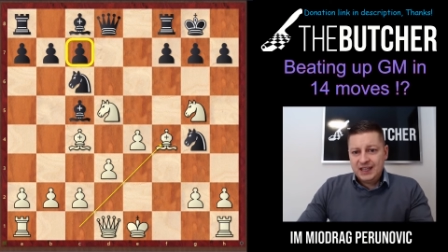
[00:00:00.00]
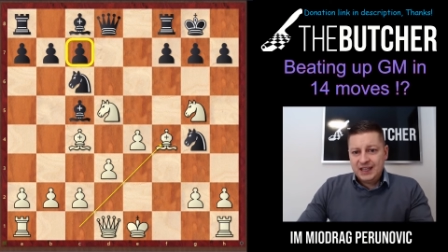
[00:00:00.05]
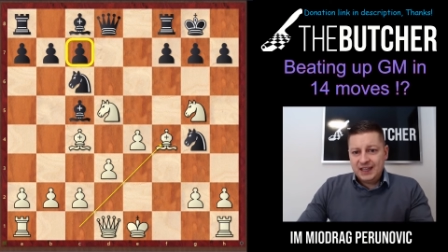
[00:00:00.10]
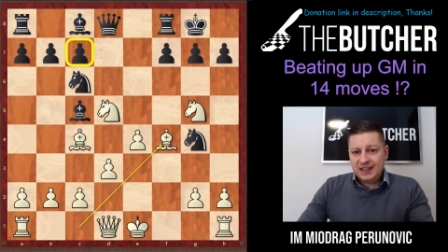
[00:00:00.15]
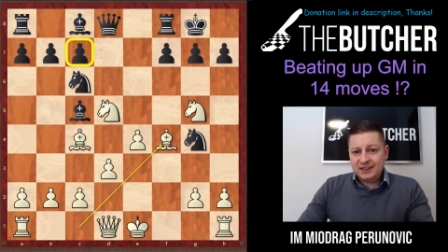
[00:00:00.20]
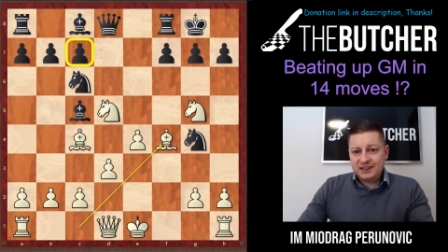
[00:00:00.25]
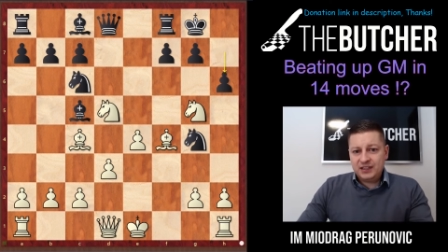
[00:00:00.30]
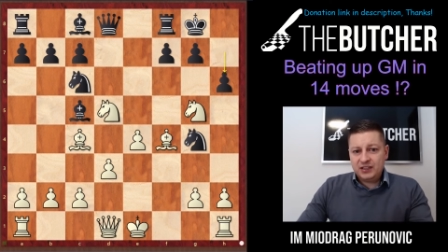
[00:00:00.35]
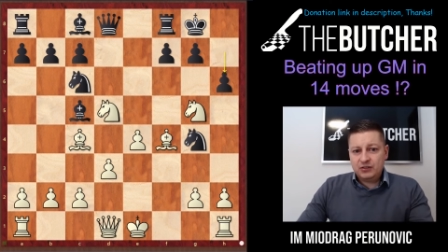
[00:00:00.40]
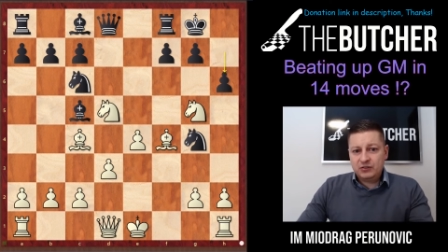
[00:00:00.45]

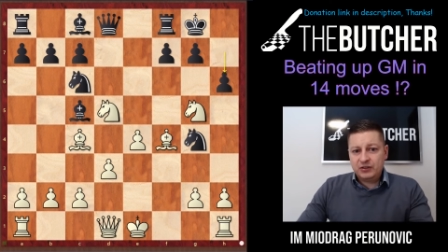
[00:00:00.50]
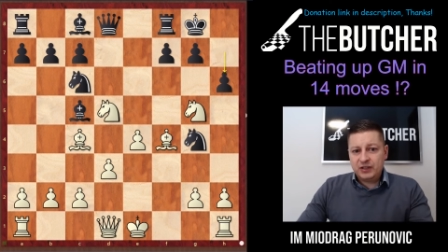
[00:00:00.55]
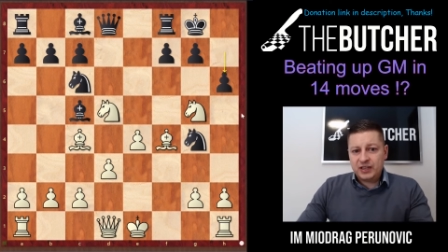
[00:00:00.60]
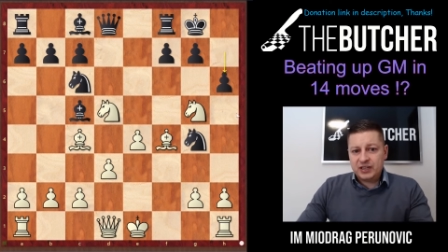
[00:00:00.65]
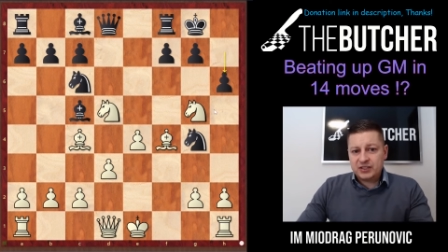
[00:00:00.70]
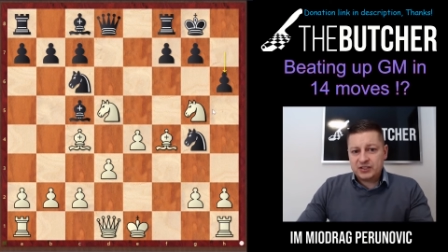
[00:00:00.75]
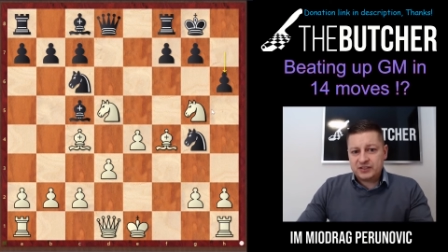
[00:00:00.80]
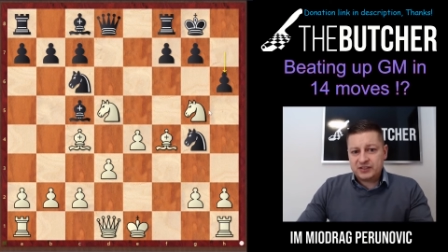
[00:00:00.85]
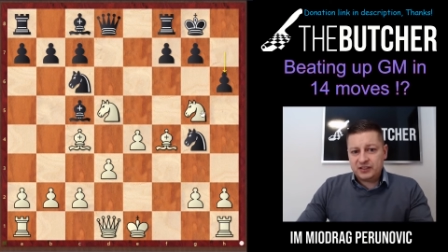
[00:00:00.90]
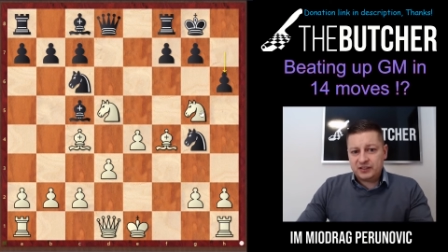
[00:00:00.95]
and they go
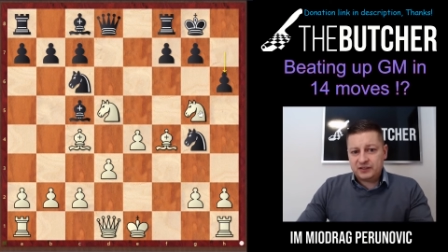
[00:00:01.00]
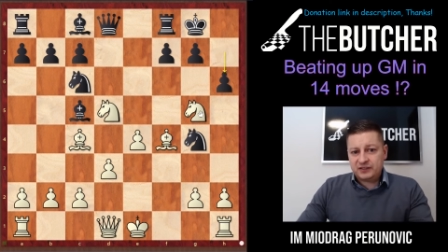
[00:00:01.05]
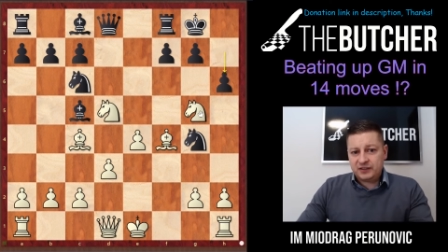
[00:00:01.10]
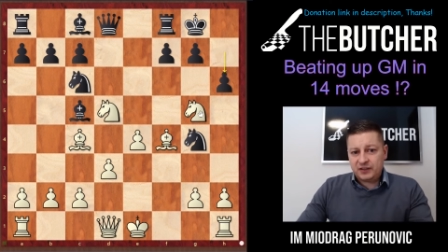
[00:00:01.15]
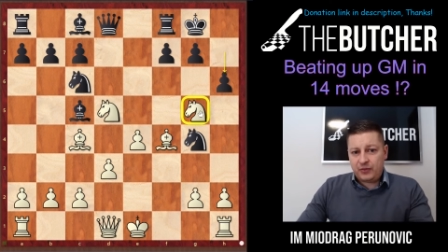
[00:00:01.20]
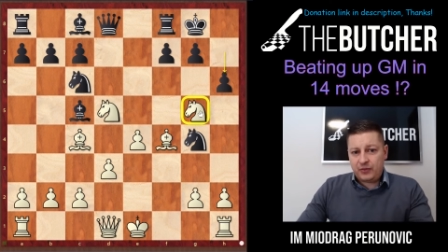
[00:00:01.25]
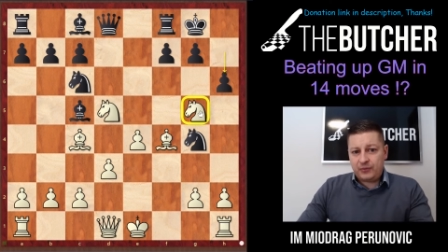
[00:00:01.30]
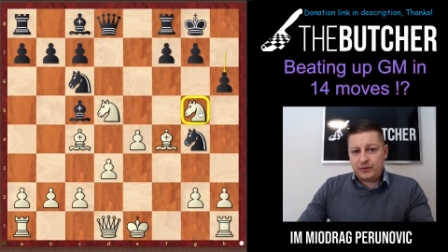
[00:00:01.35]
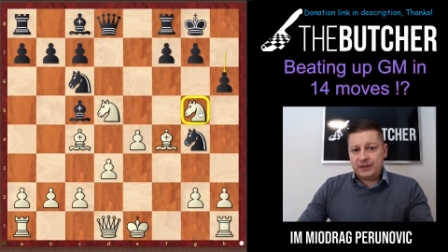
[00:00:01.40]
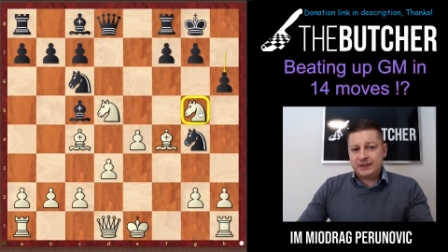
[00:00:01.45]
h6,
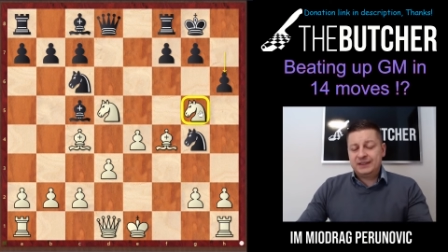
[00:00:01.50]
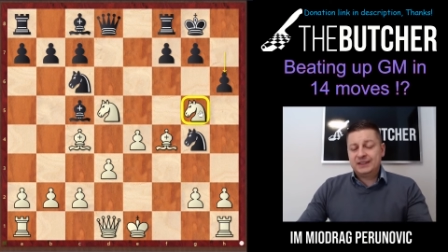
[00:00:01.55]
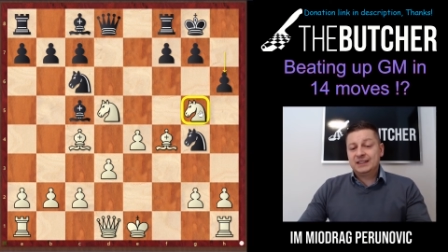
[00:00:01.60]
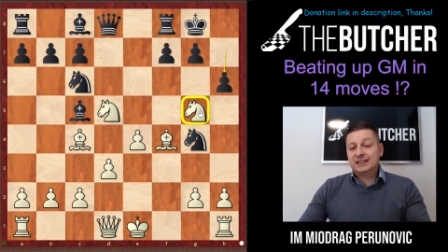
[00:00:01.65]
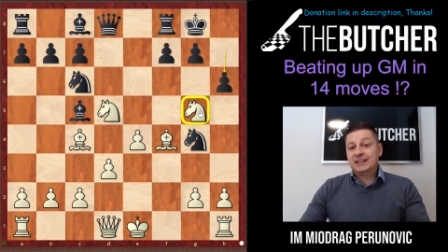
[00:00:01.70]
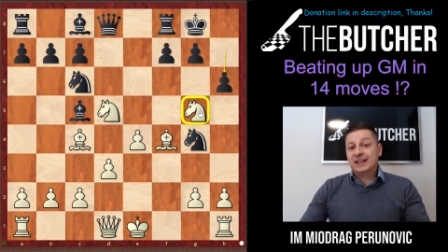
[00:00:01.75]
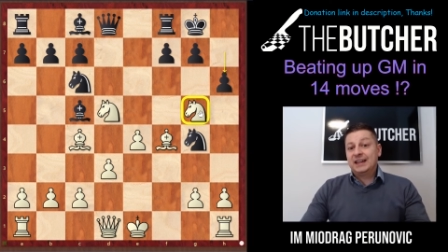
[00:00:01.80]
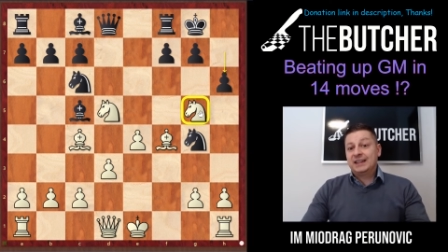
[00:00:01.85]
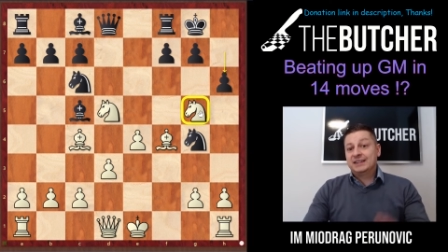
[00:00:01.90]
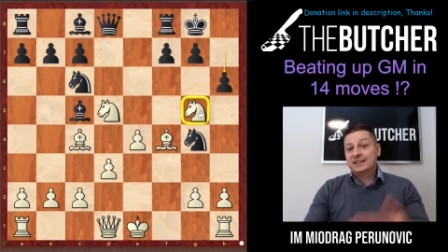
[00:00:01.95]

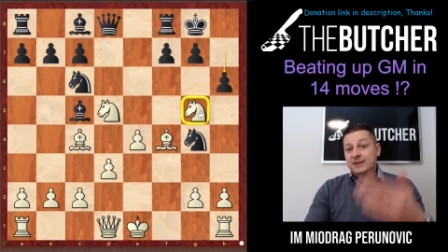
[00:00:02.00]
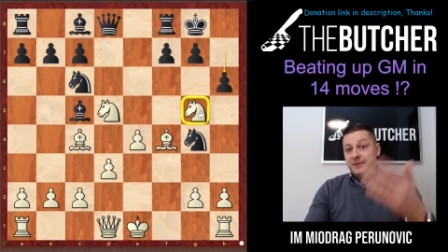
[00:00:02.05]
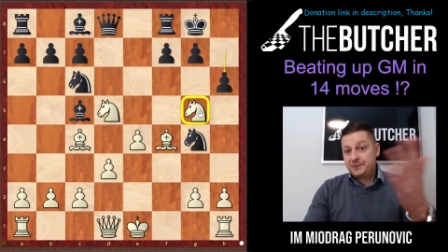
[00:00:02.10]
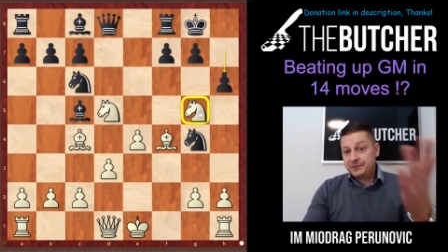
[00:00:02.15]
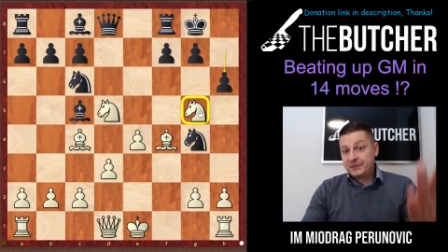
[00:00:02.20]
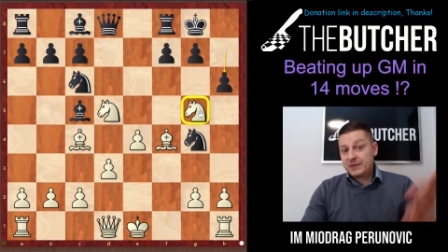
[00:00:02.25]
threatening knight.